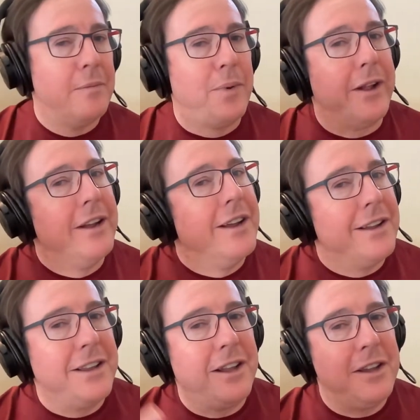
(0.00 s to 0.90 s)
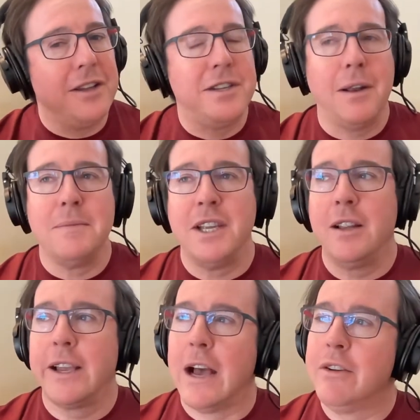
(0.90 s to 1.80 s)
but you, you, see what I'm saying?
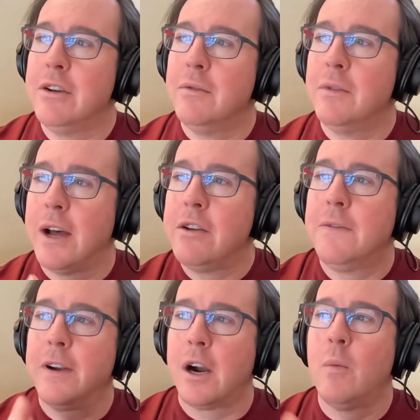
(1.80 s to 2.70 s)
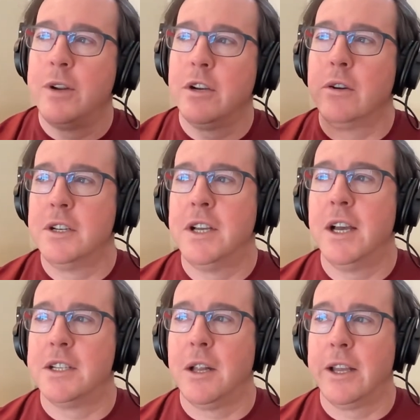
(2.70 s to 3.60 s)
Like, how do you, how do you figure out what you're going to
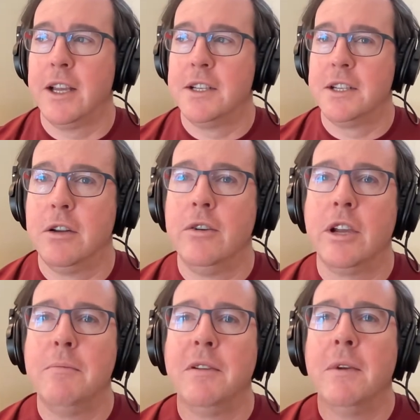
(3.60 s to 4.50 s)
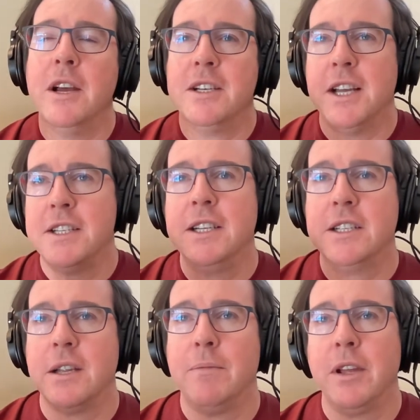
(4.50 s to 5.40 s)
test? Like it's, you can be testing is
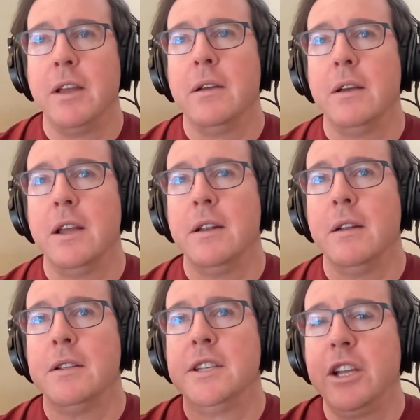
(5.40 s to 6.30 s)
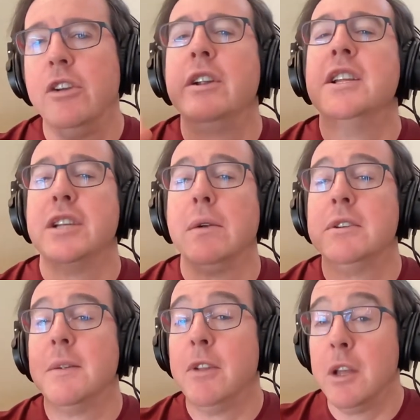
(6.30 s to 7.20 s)
yes. something and security in general is
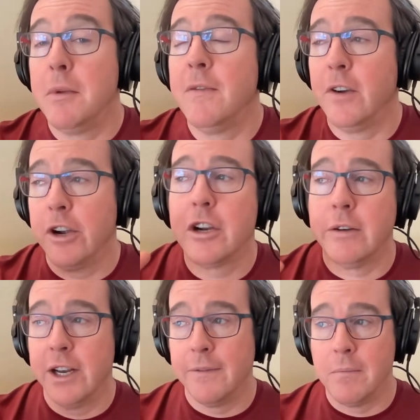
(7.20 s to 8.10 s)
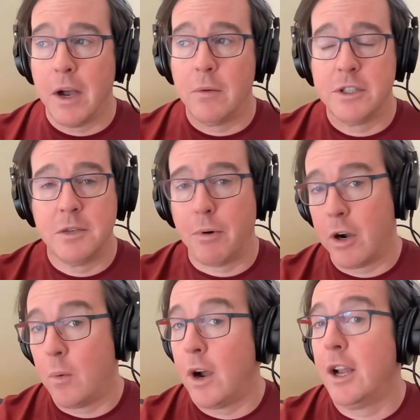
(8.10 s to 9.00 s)
something you can be very creative about, which is part
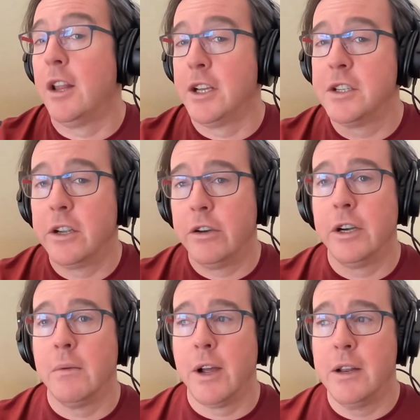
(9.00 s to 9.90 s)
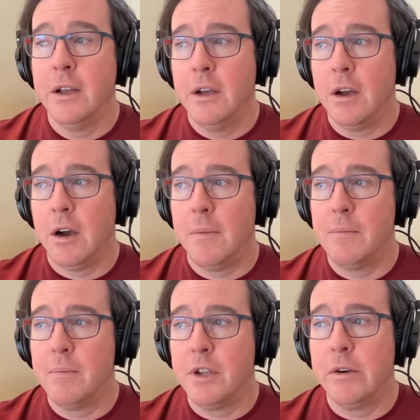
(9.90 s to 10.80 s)
of why I like security, right?
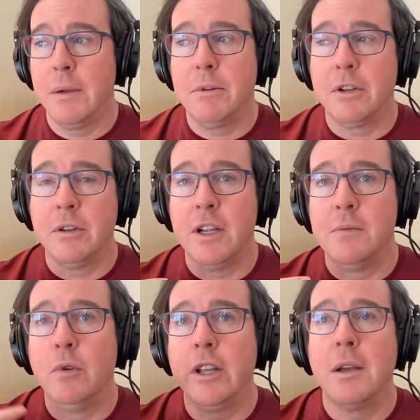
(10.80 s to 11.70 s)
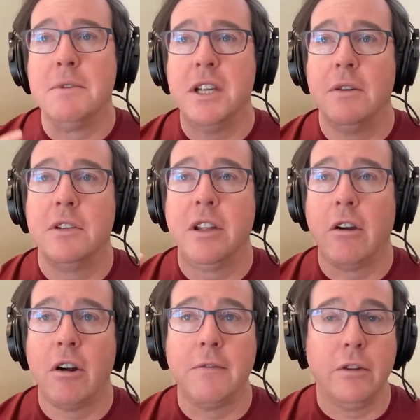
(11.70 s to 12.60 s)
Um, you're able to, it really comes down to the
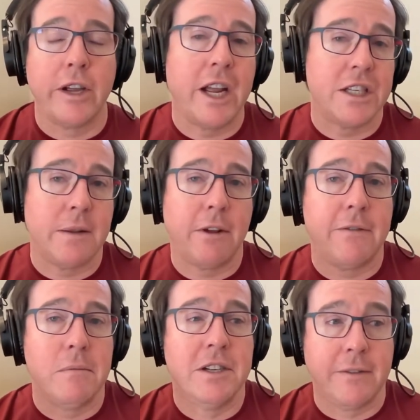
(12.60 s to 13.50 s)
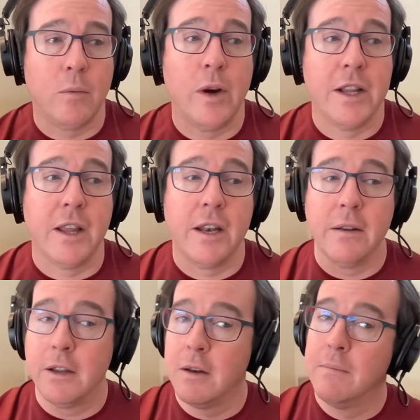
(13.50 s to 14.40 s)
art of looking at something from a different way
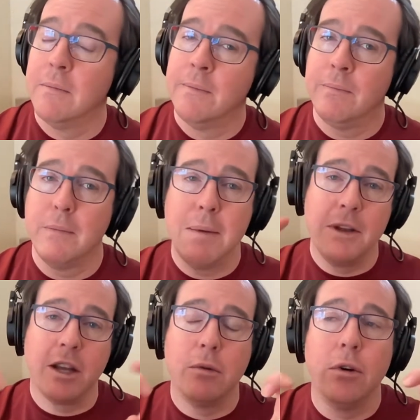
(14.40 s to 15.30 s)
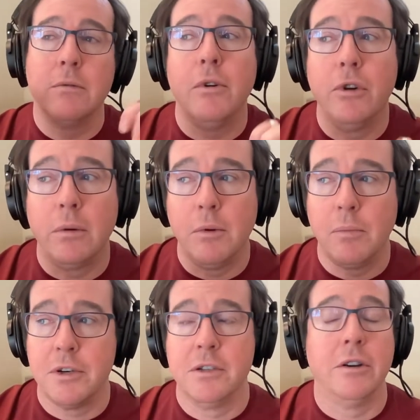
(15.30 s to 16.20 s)
than, than, maybe the quote unquote normal
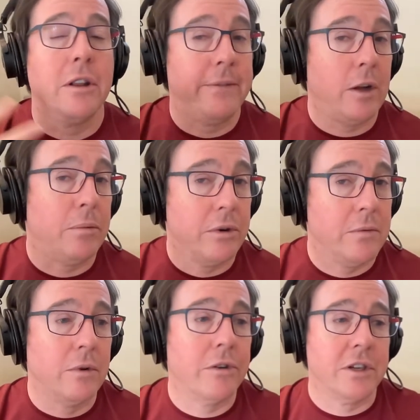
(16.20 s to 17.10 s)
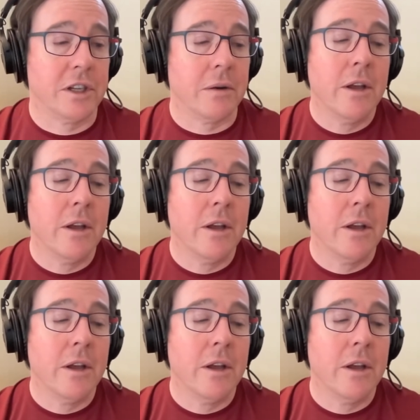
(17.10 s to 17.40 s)
person or the developer who wrote it did.